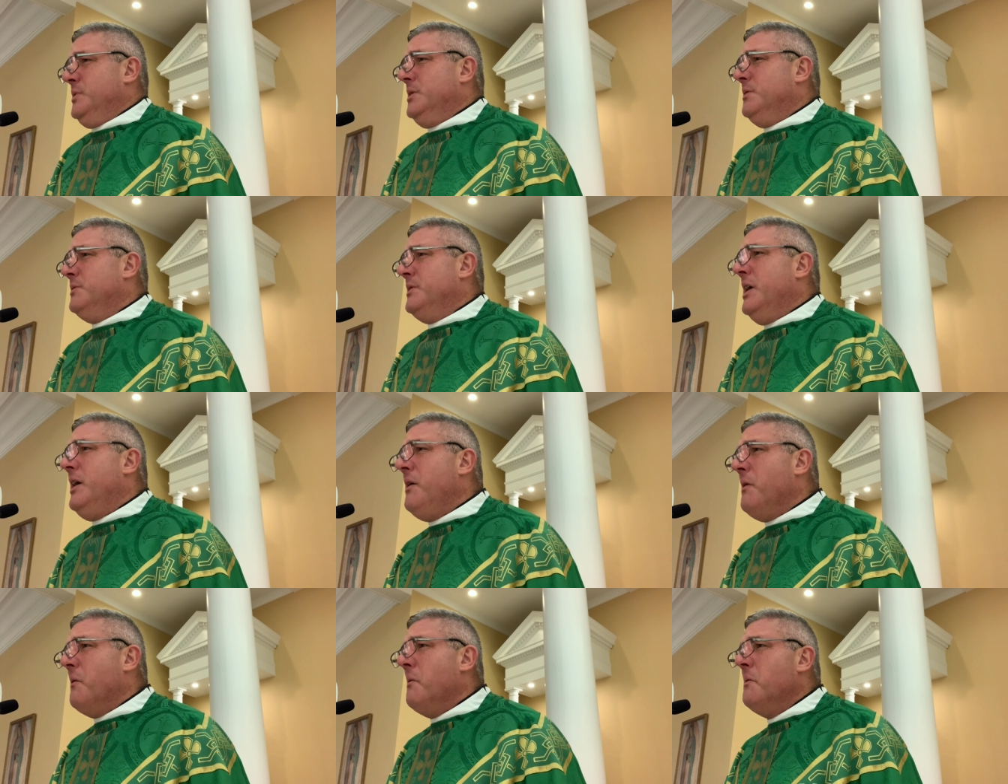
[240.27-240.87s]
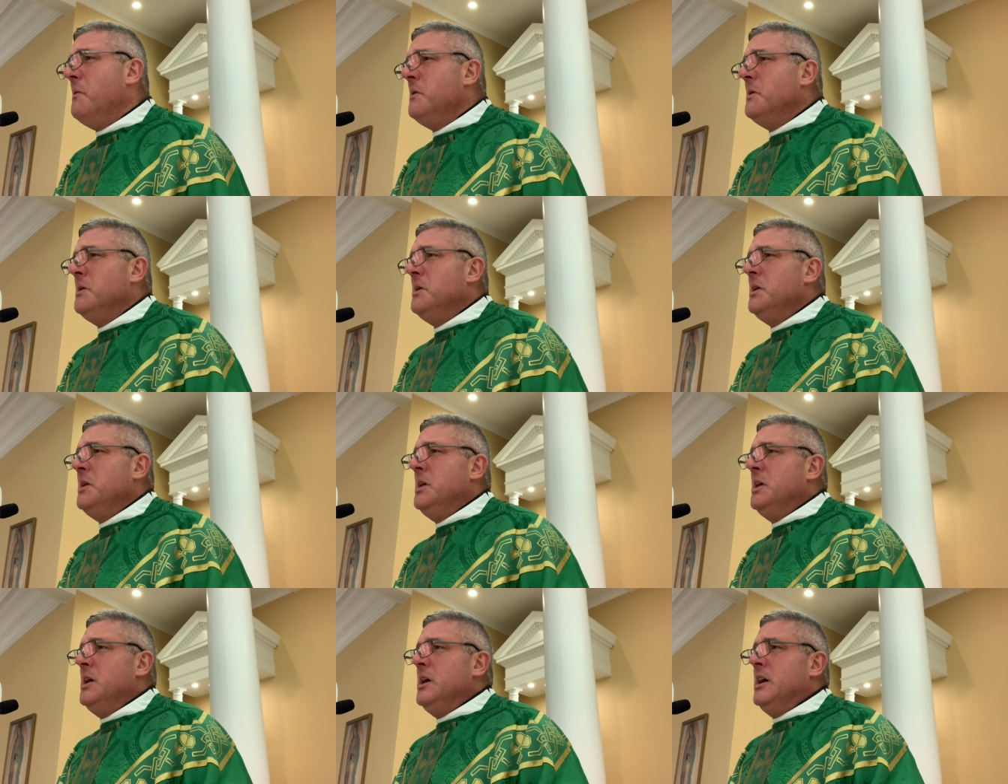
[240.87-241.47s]
don't know.
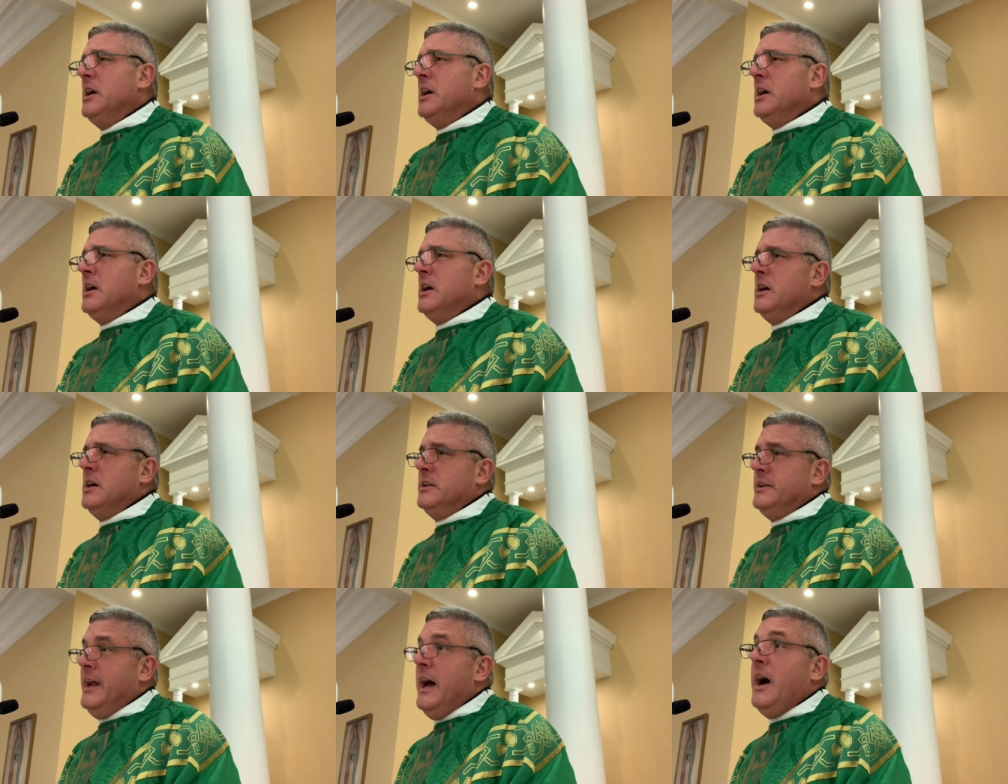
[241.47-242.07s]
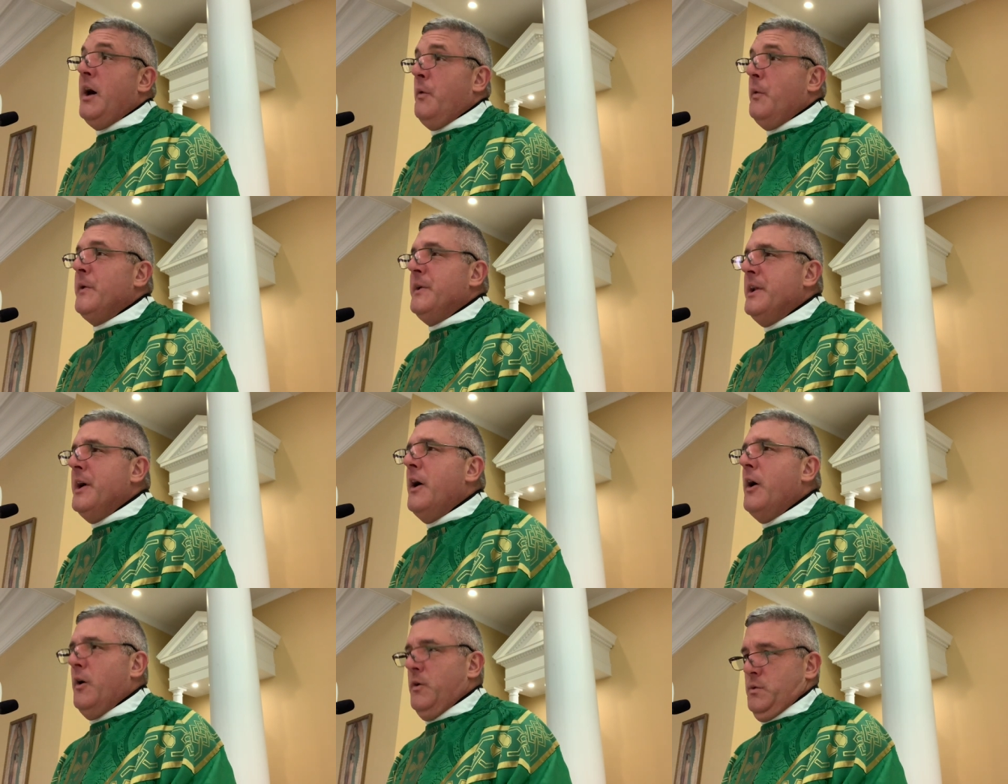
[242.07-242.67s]
Uh, now we
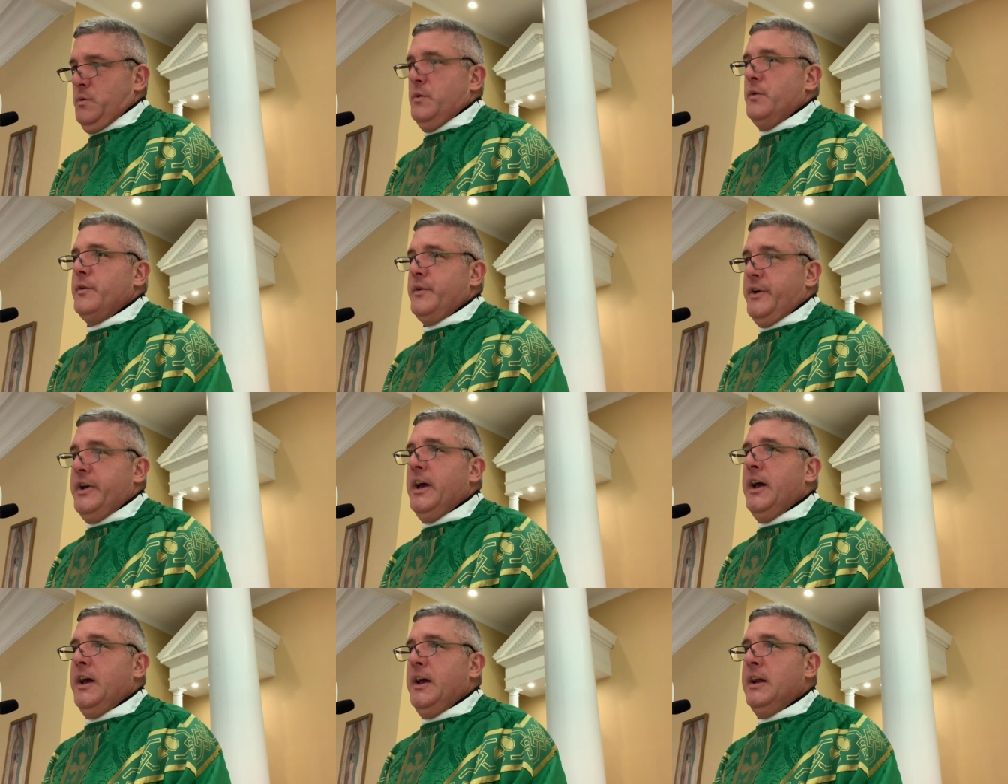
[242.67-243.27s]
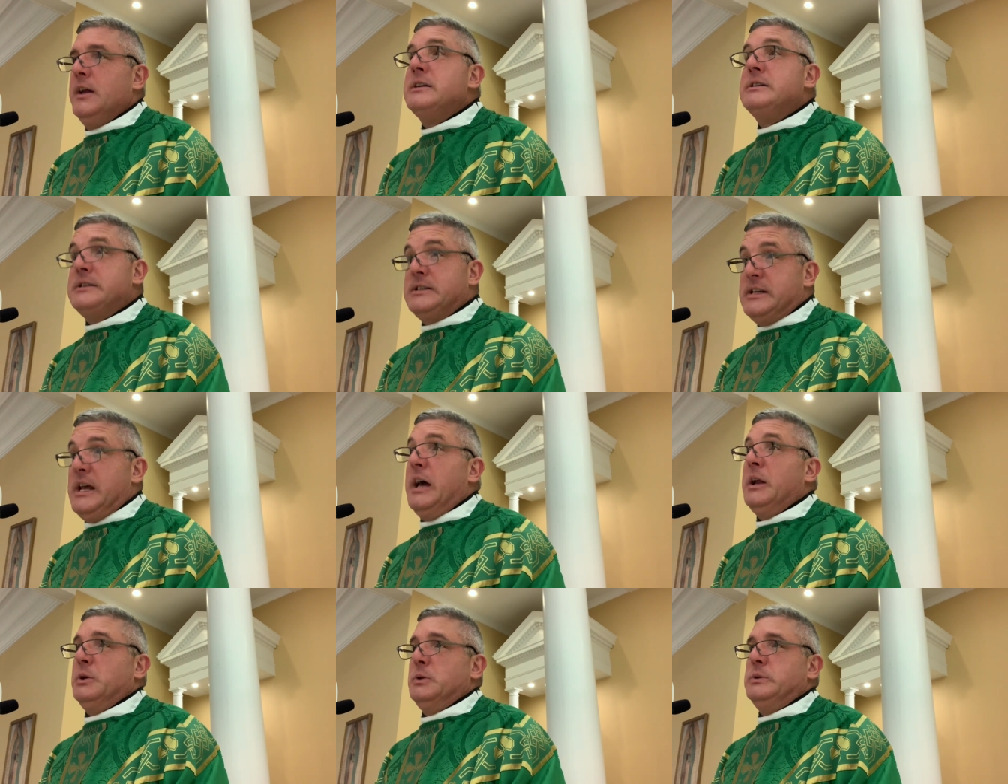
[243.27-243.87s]
know, okay, and
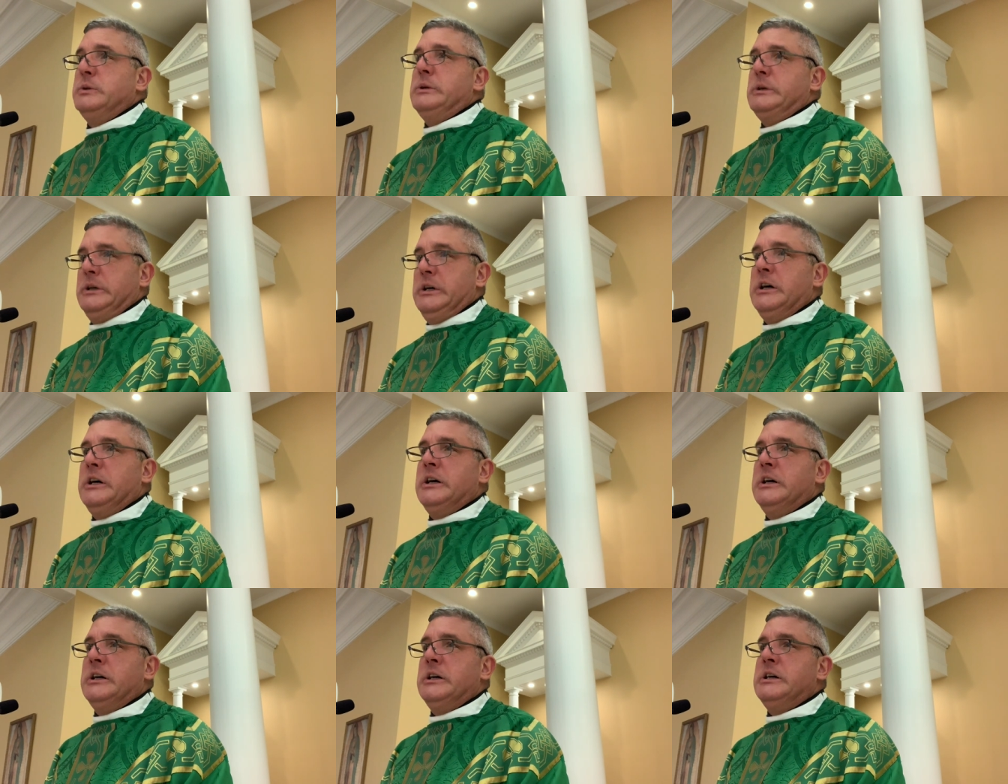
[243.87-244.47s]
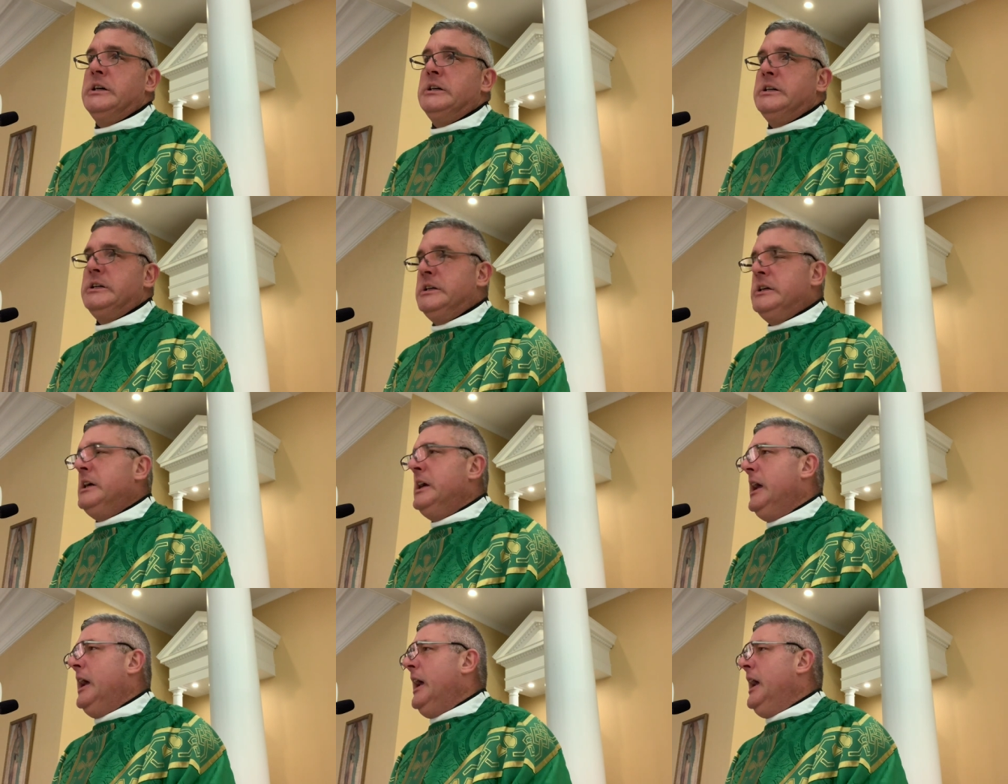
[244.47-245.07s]
it's settled. Uh,
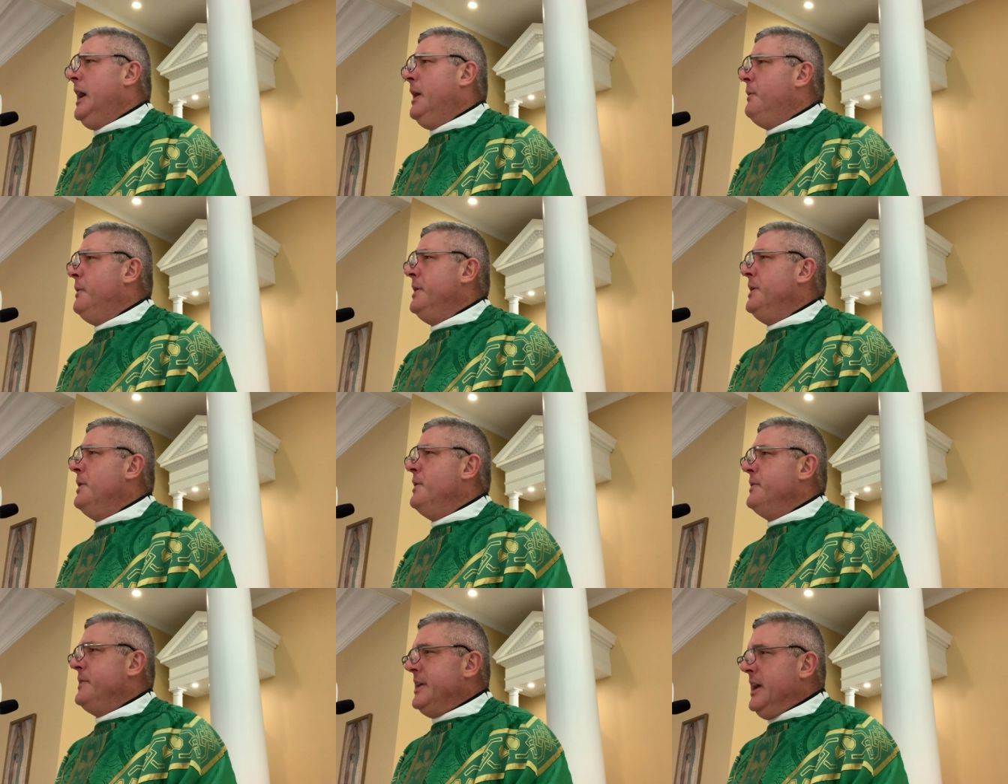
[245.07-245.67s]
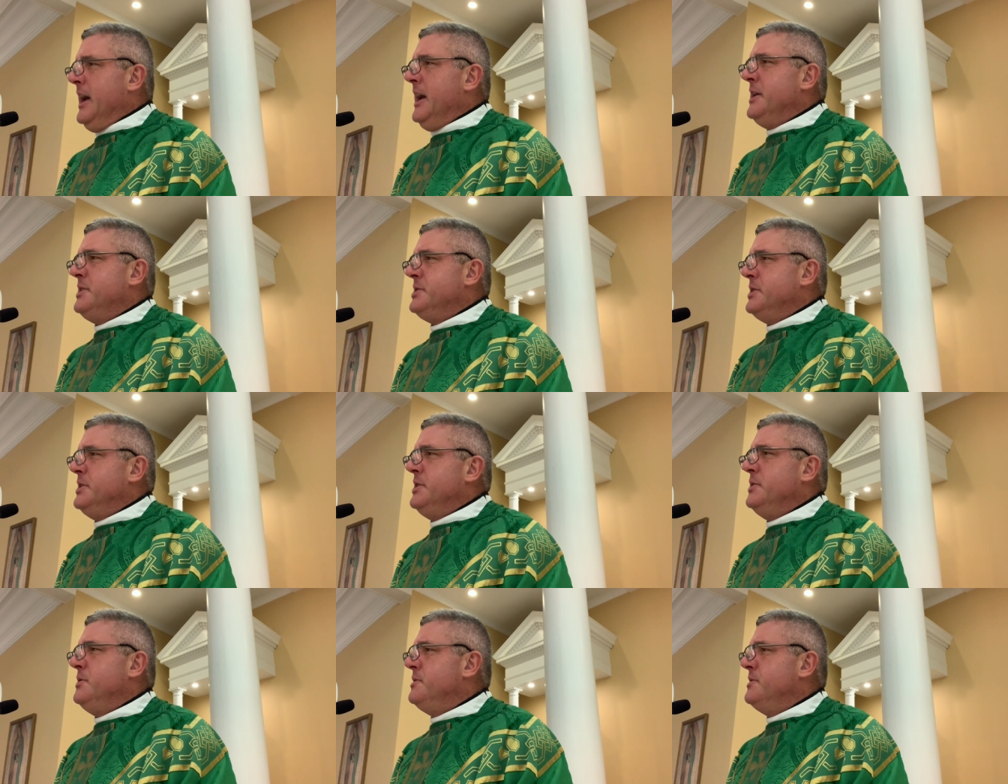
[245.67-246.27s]
and we know the age
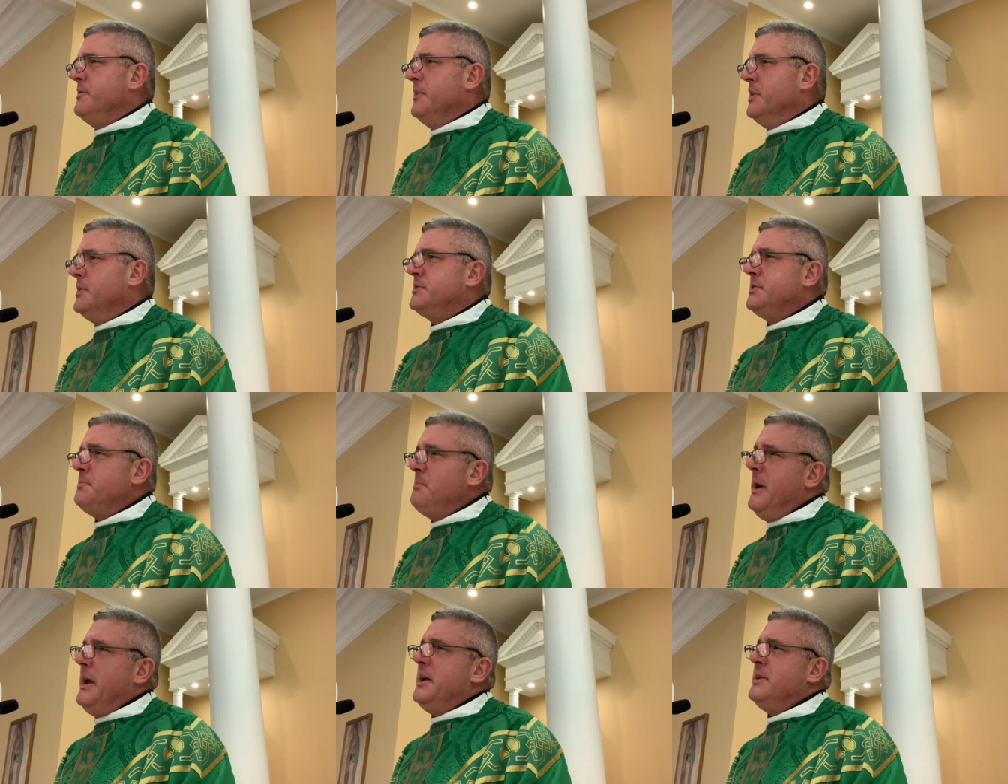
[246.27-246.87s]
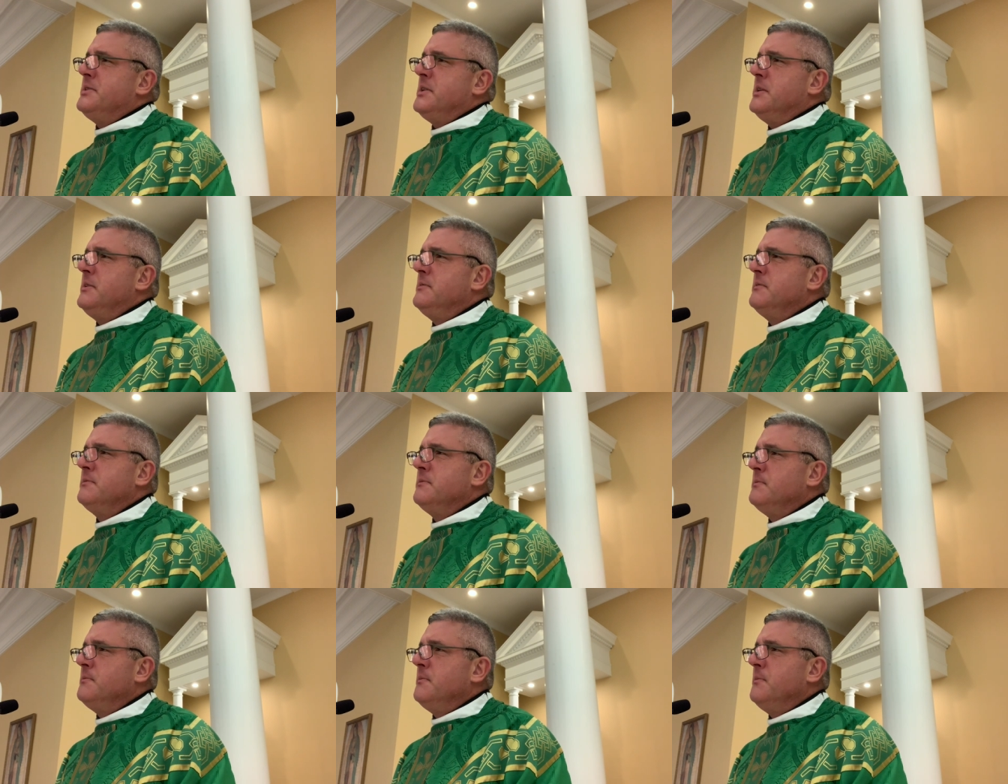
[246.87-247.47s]
of the universe.
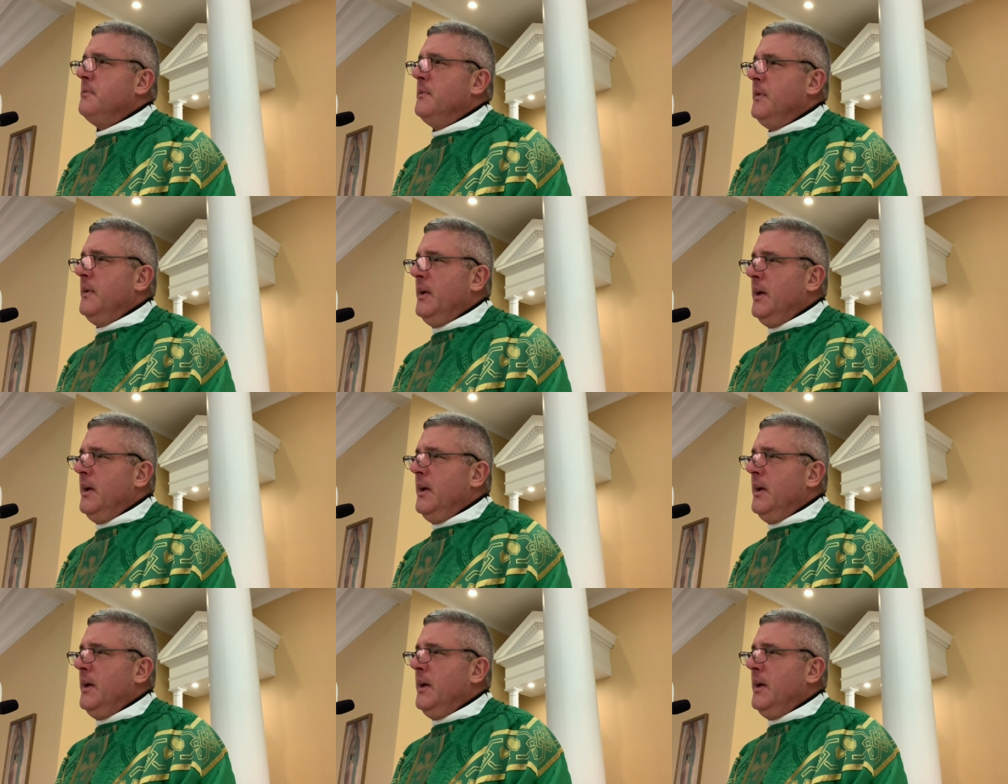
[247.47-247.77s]
Amazing.